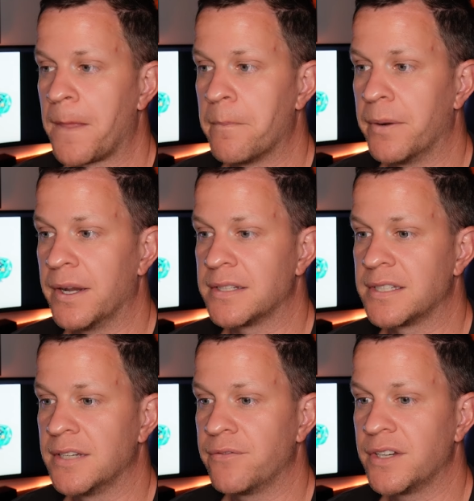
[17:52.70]
But
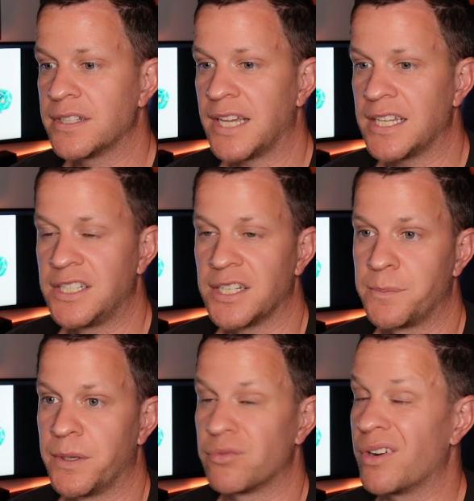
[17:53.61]
Infinitus has just
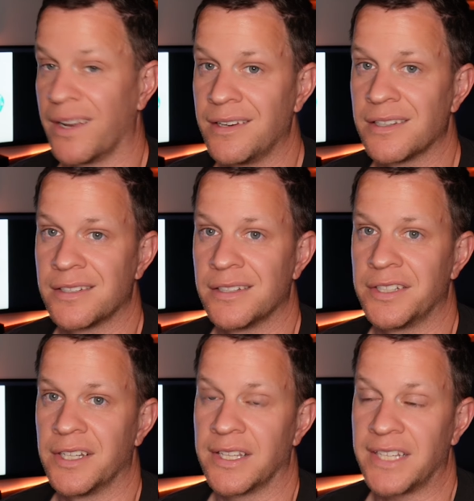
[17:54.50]
been relentless
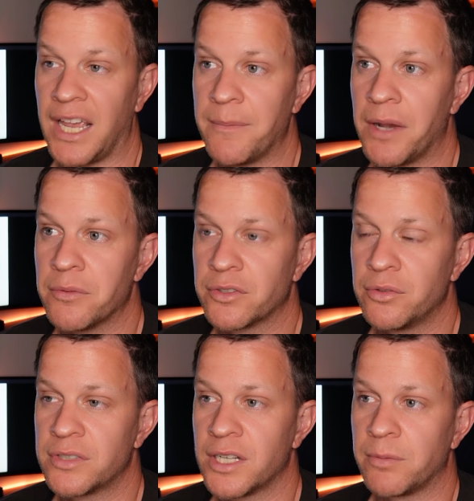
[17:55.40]
this year. They came out with
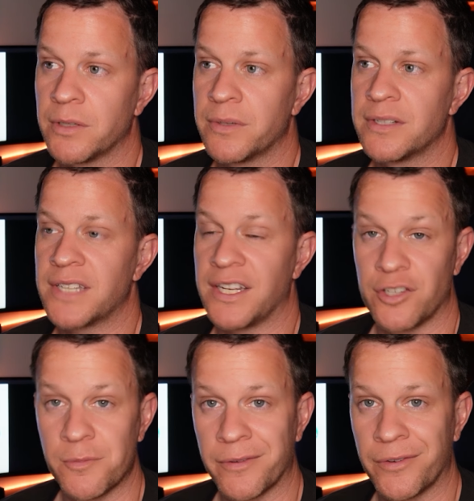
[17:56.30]
2 supplements, a
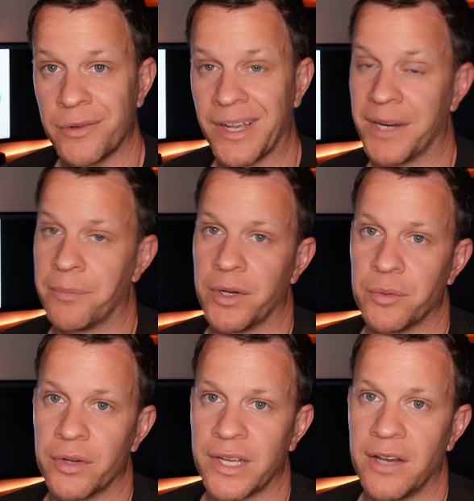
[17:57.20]
superfood and a
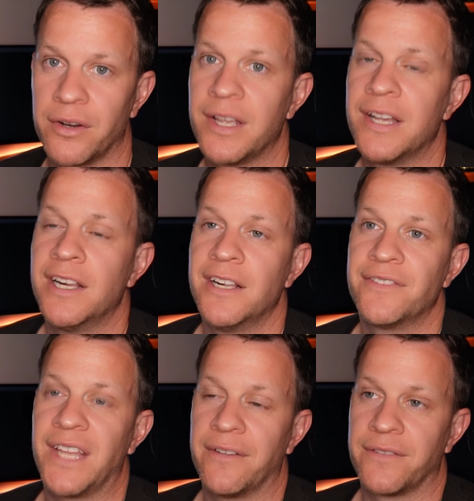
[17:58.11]
pre-workout.
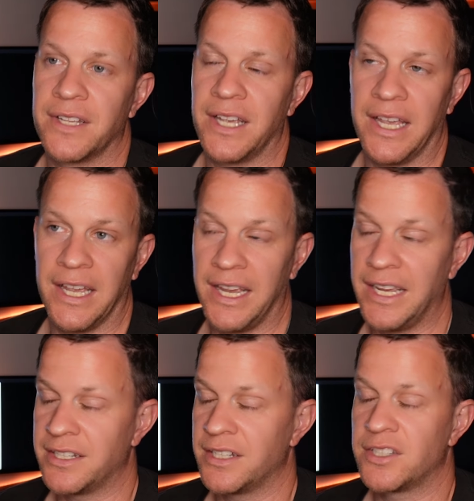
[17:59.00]
They've
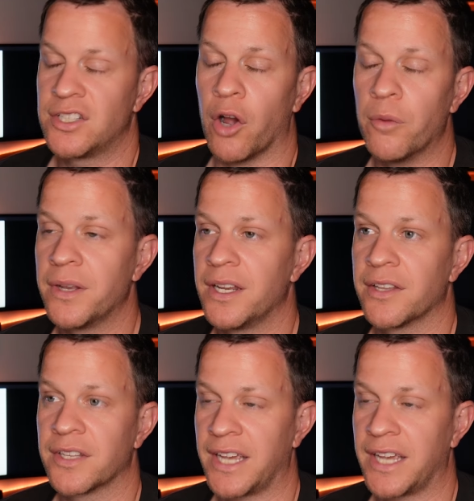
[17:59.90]
hit so many other